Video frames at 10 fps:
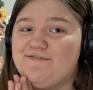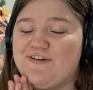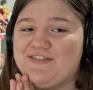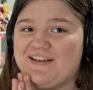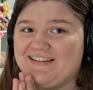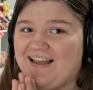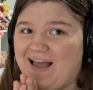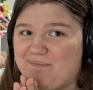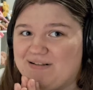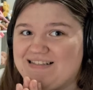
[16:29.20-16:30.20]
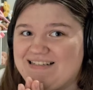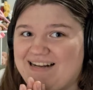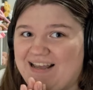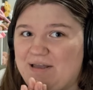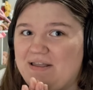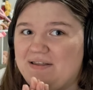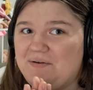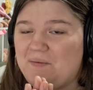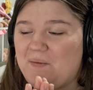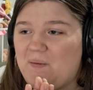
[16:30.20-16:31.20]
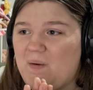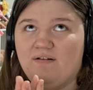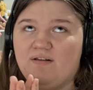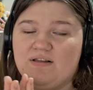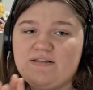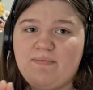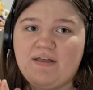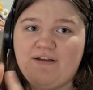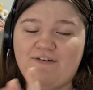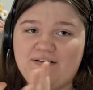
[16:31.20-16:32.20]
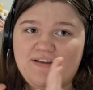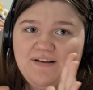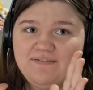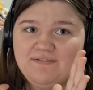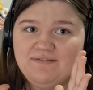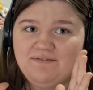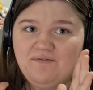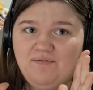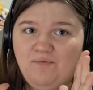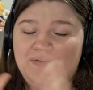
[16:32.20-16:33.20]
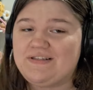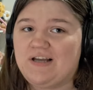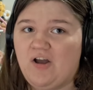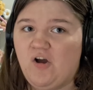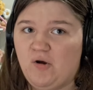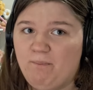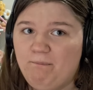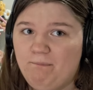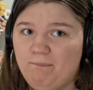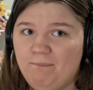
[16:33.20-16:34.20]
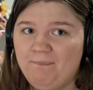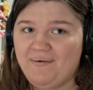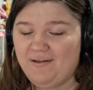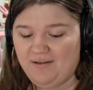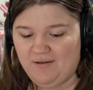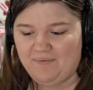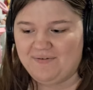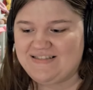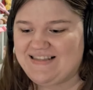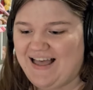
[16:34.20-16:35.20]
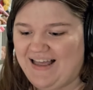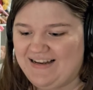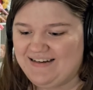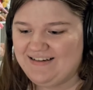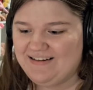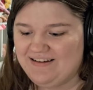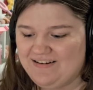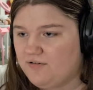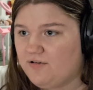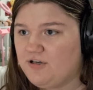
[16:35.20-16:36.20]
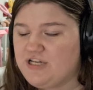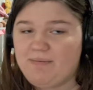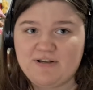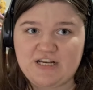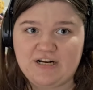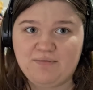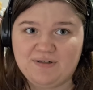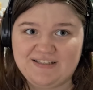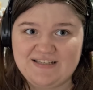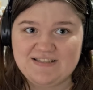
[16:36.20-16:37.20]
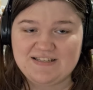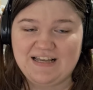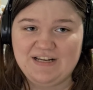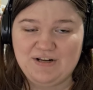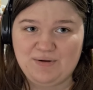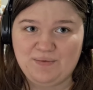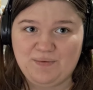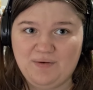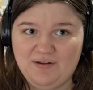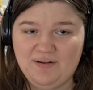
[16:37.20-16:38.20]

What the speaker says: fun thing that happened today, something I found out once I got home, was that Crochet by Jenna released a new